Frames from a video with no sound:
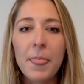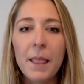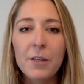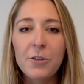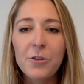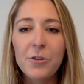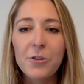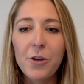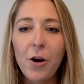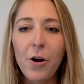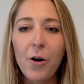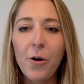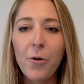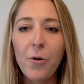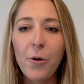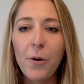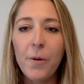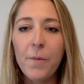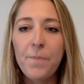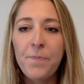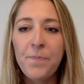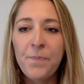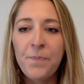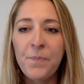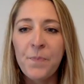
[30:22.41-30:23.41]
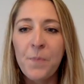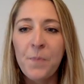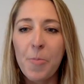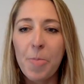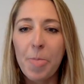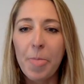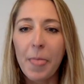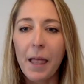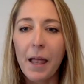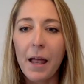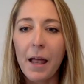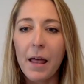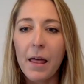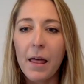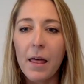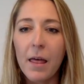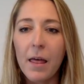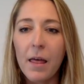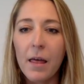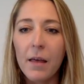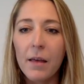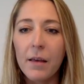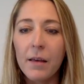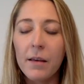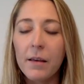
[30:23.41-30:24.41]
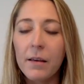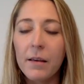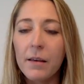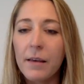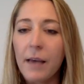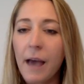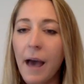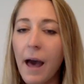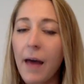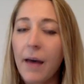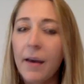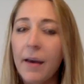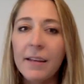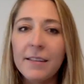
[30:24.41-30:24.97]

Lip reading: So yeah,